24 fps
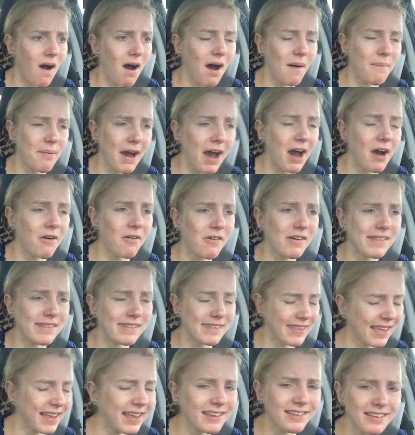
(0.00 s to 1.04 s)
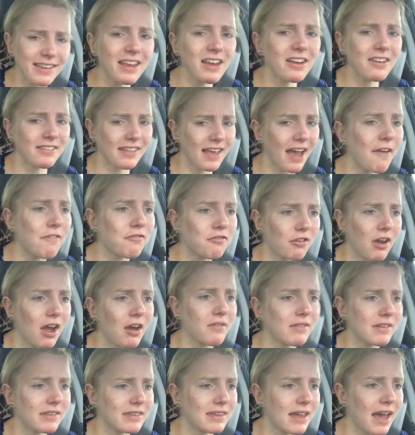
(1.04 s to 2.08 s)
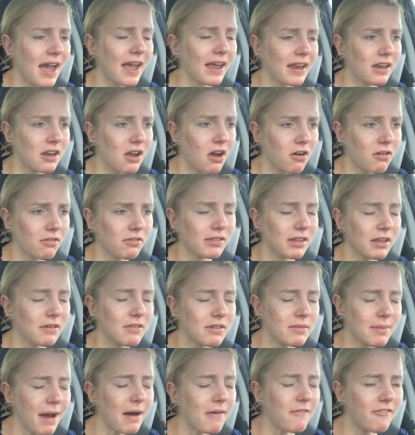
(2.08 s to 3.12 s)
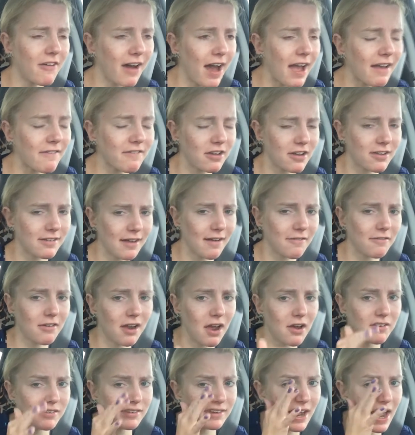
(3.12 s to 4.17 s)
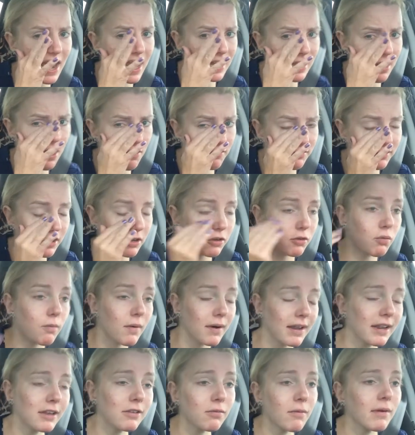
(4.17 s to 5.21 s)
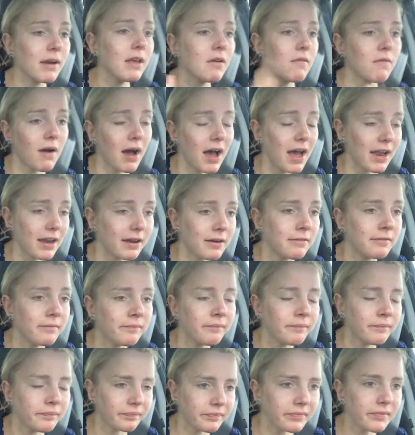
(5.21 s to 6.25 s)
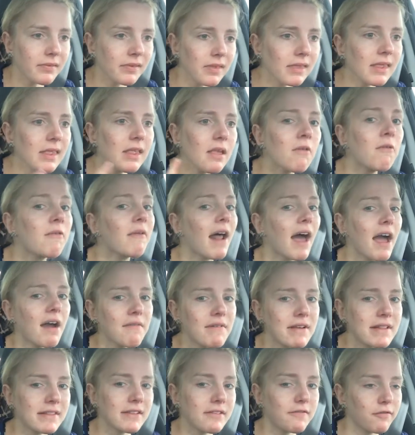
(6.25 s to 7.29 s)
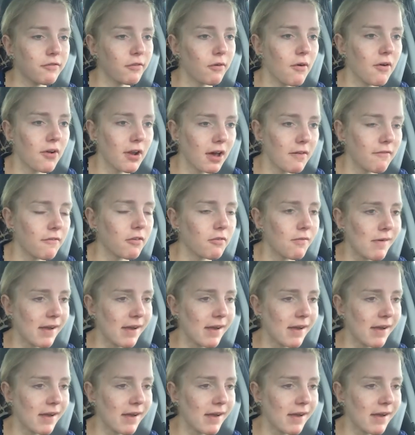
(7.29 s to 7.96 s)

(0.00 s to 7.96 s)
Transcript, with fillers: about six years after I was diagnosed. It was about five years after I was diagnosed. In 2021, when I went to Florida for